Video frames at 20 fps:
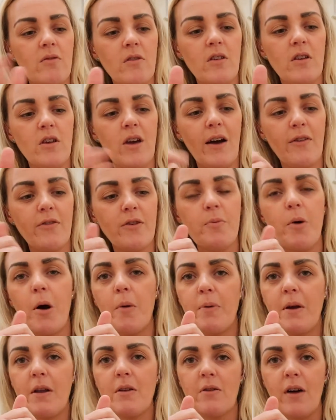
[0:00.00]
you have to
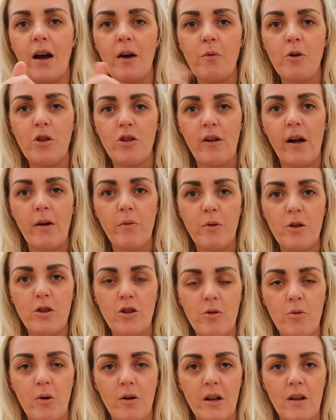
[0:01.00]
pop in like which
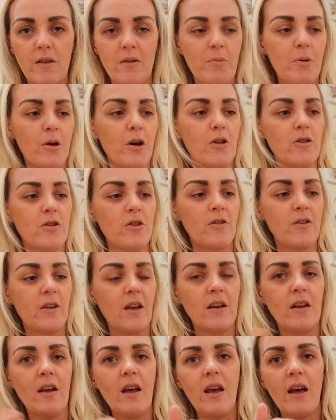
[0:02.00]
language you're wanting to purchase
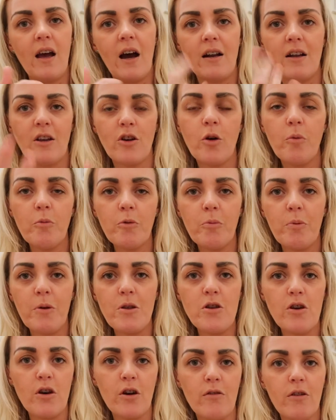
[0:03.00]
in, and it comes up in
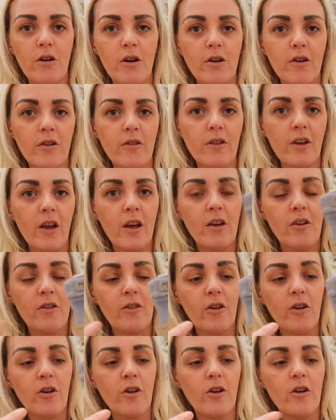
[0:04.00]
euros.
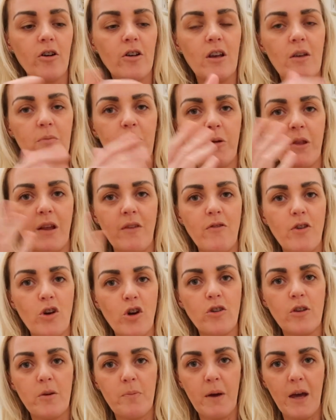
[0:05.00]
So, but then if you
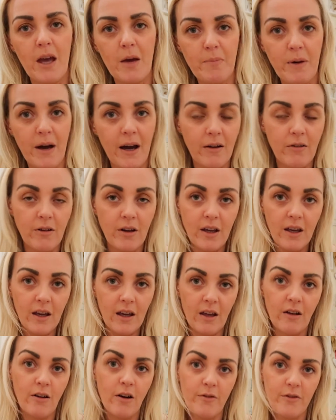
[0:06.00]
go to your PayPal,
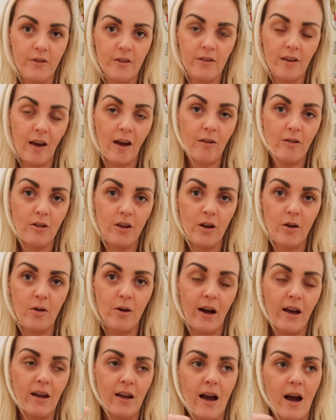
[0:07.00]
it'll obviously tell you
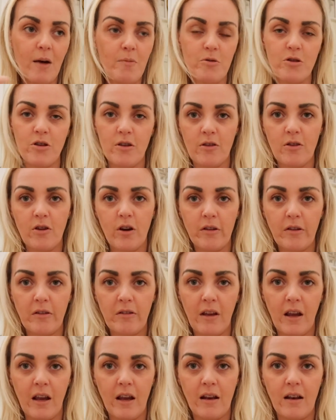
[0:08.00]
like how much it's
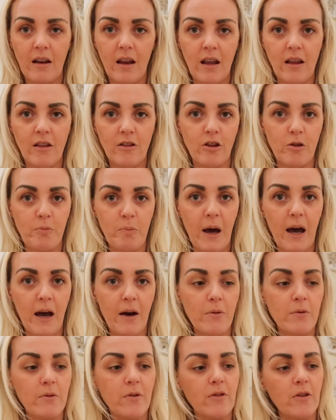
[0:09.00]
cost in English
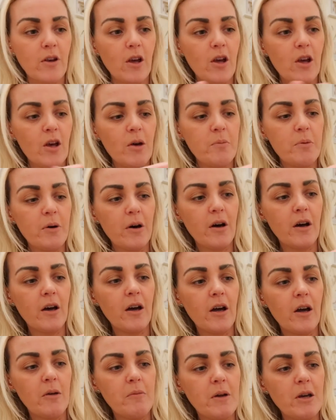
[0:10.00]
pounds, but
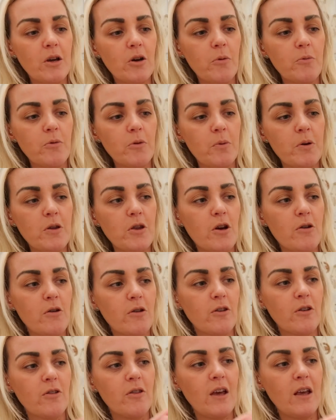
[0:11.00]
it comes up in
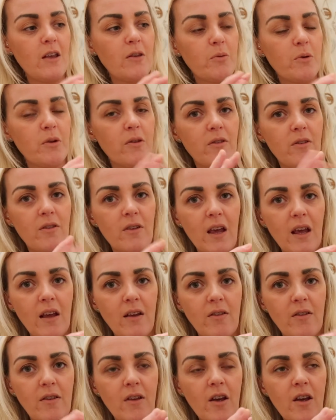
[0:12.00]
euros. So these were
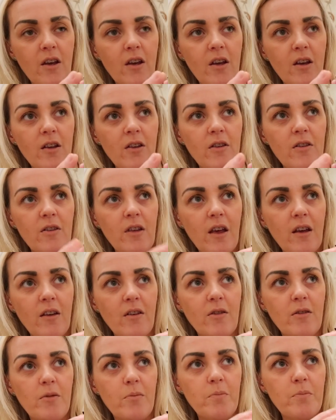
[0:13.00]
£6,
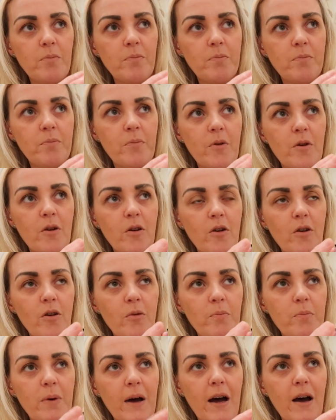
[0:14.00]

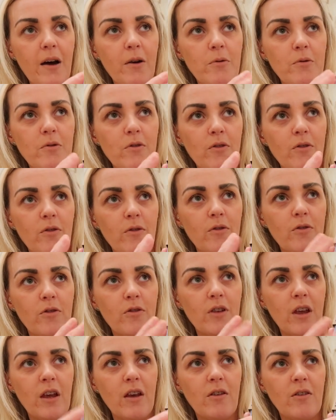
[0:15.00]

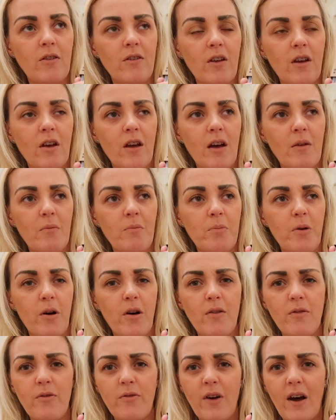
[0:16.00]

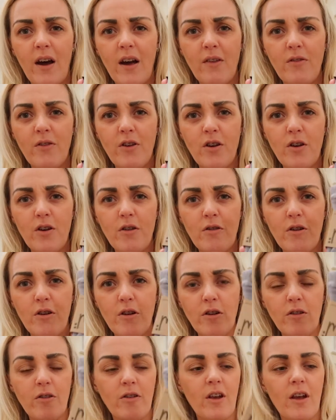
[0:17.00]
6.5
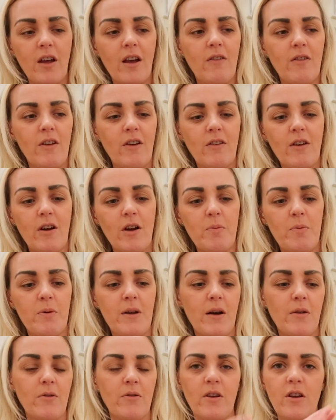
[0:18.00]
euros, if that's how you
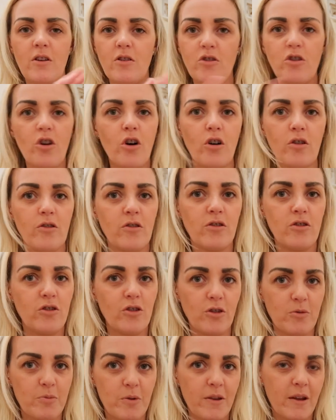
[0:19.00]
pronounce it. Don't
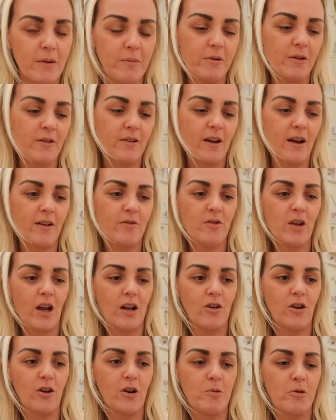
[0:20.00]
judge me on that, because I
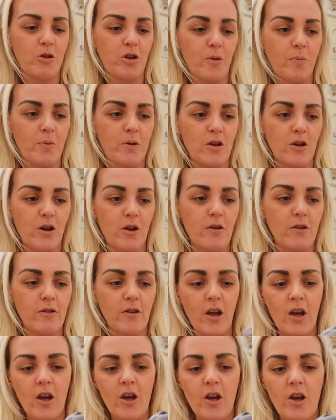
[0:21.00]
don't normally shop in euros,
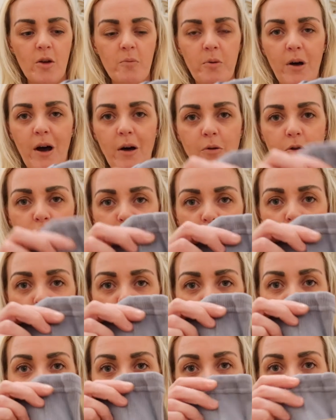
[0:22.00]
but I will show
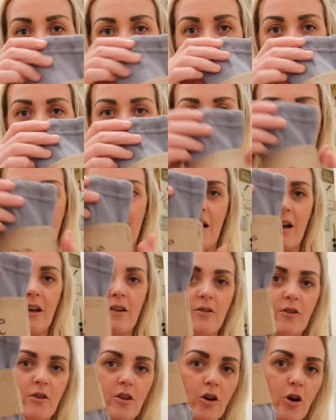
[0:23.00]
you what these look
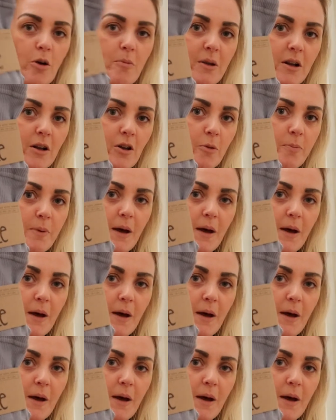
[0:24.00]
like. So they come in a little